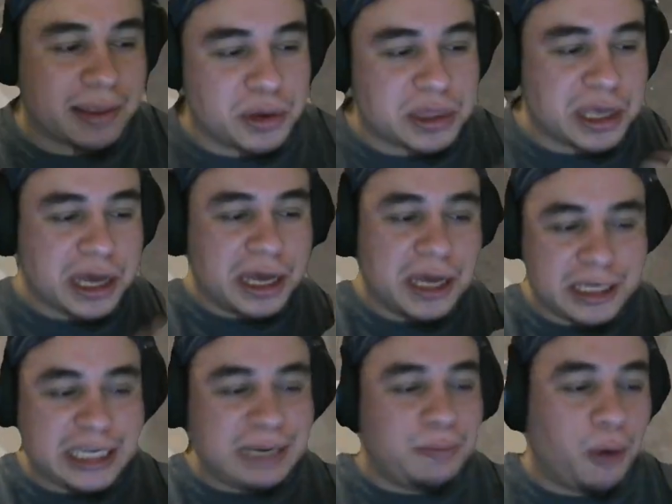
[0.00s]
with the
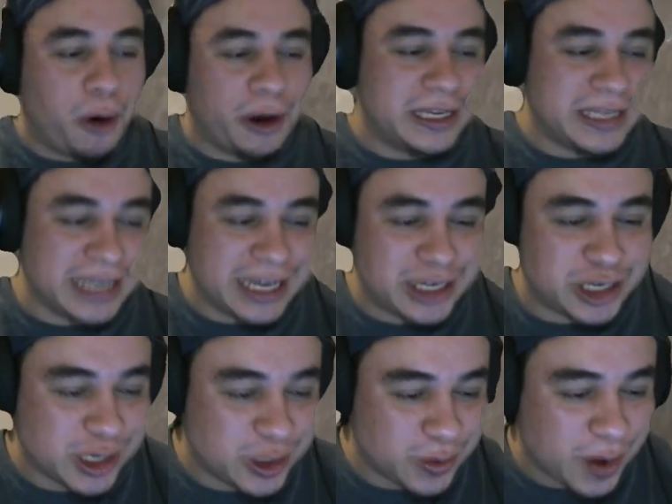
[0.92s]

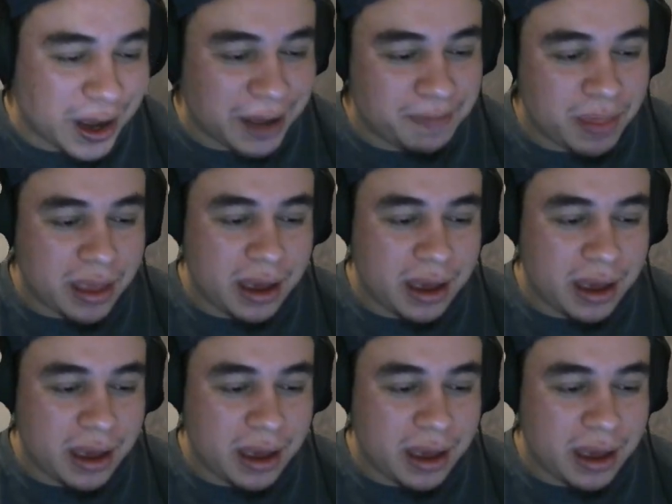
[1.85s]
demoralization as well.